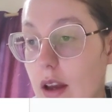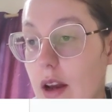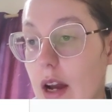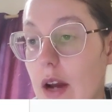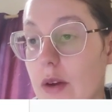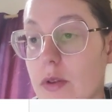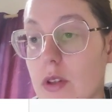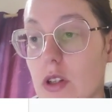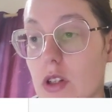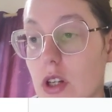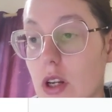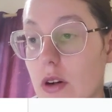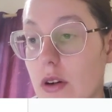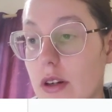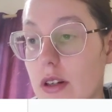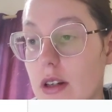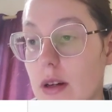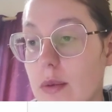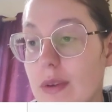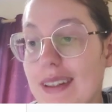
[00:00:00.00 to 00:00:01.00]
I was in January,
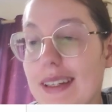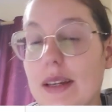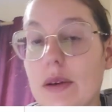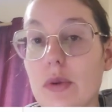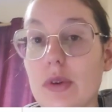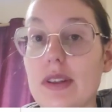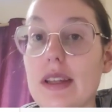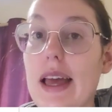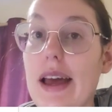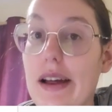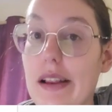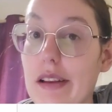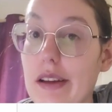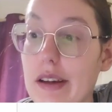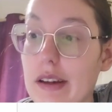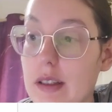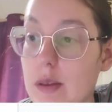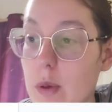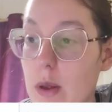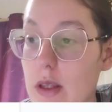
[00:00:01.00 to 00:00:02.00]
Dublin. It was hella
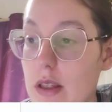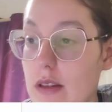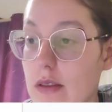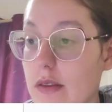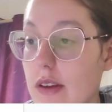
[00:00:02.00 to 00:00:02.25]
expensive.